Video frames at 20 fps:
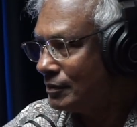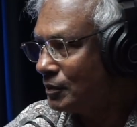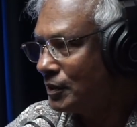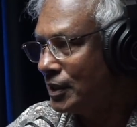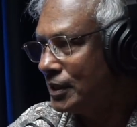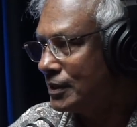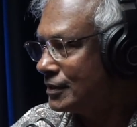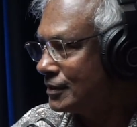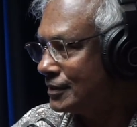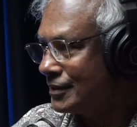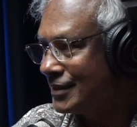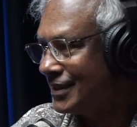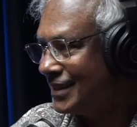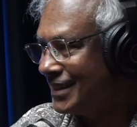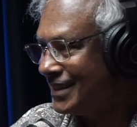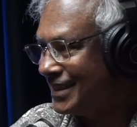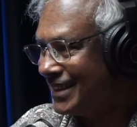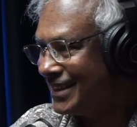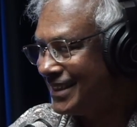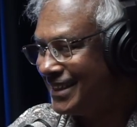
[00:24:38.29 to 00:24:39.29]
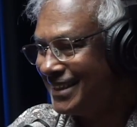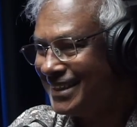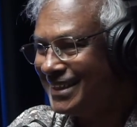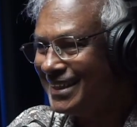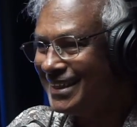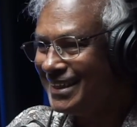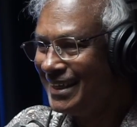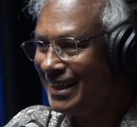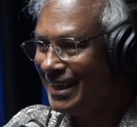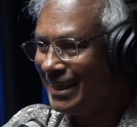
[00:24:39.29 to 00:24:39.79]
Own it.
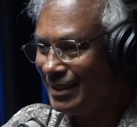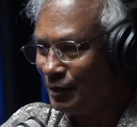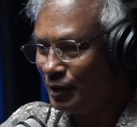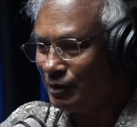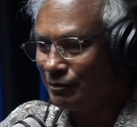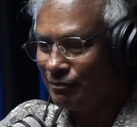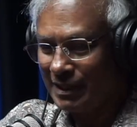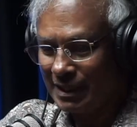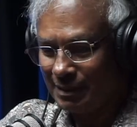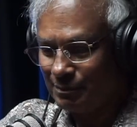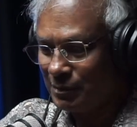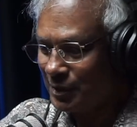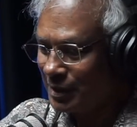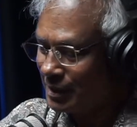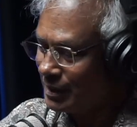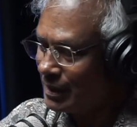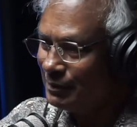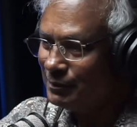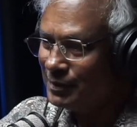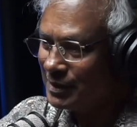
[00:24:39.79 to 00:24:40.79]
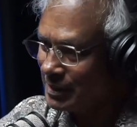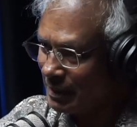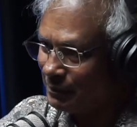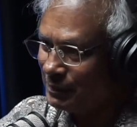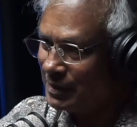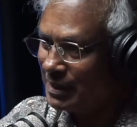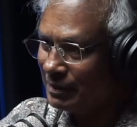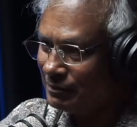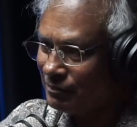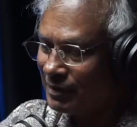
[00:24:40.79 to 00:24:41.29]
We're going to fight about it. Then
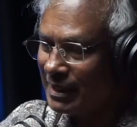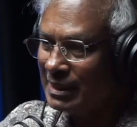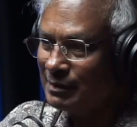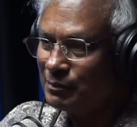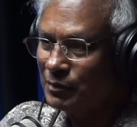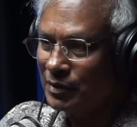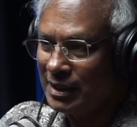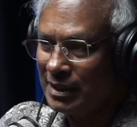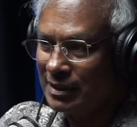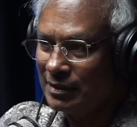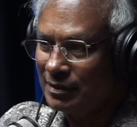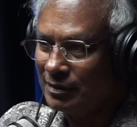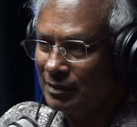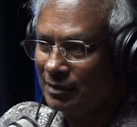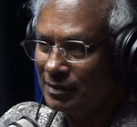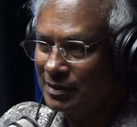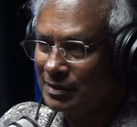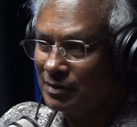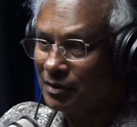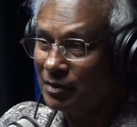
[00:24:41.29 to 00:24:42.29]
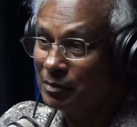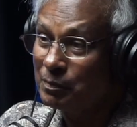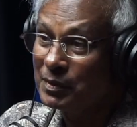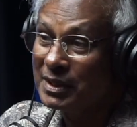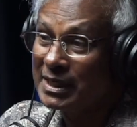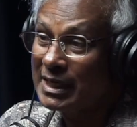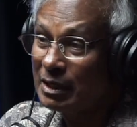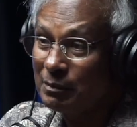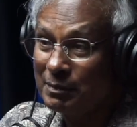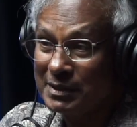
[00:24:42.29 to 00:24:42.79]
we fight them on it. Not to
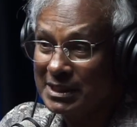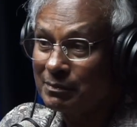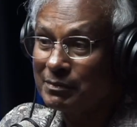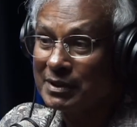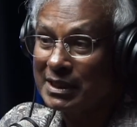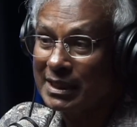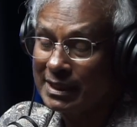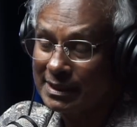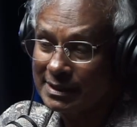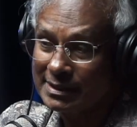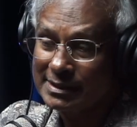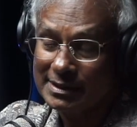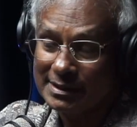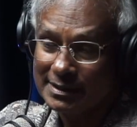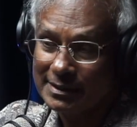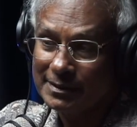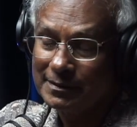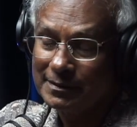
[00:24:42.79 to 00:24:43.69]
pretend to be something else.